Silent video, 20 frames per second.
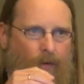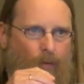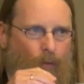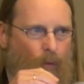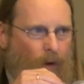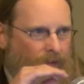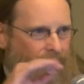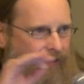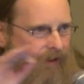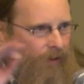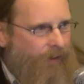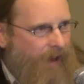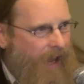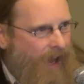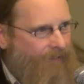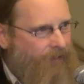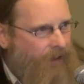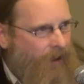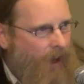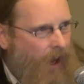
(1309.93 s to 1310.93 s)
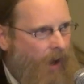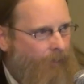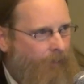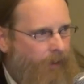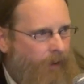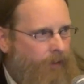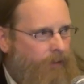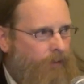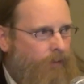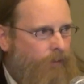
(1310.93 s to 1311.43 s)
One thing we have in
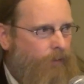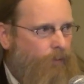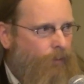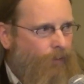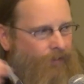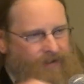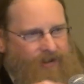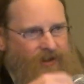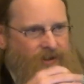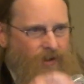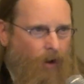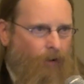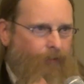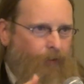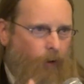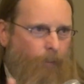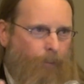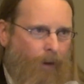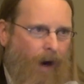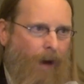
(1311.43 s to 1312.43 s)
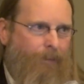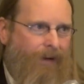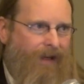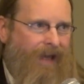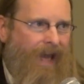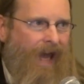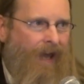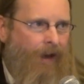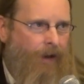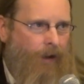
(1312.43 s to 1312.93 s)
common, well, this is also
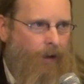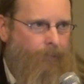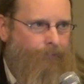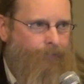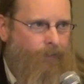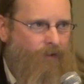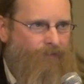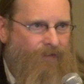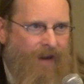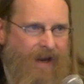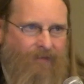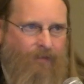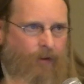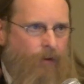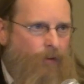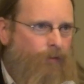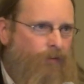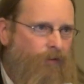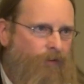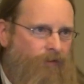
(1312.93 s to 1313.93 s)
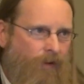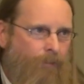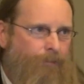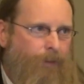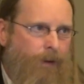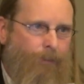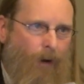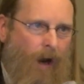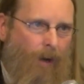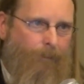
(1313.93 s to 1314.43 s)
propaganda. Fake news is
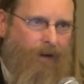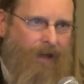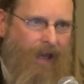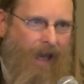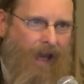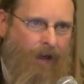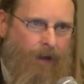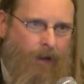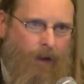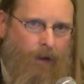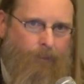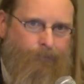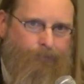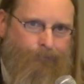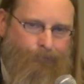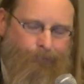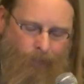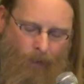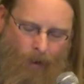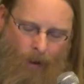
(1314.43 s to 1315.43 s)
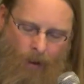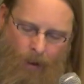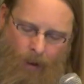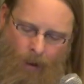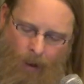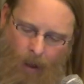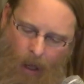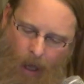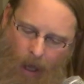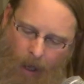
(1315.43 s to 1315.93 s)
simply propaganda.
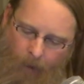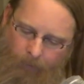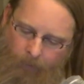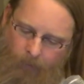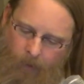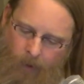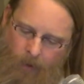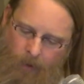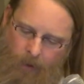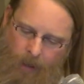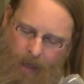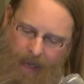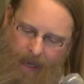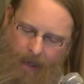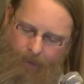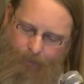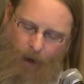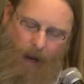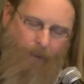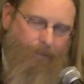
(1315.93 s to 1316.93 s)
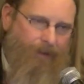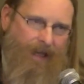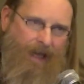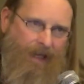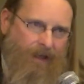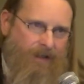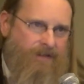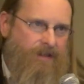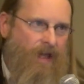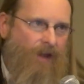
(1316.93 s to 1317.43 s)
And
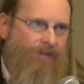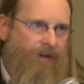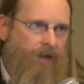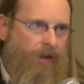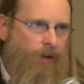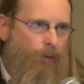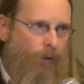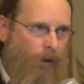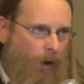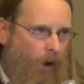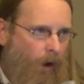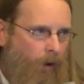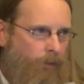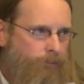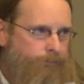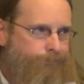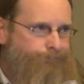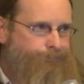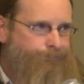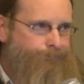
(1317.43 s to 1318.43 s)
propaganda is nothing new at all.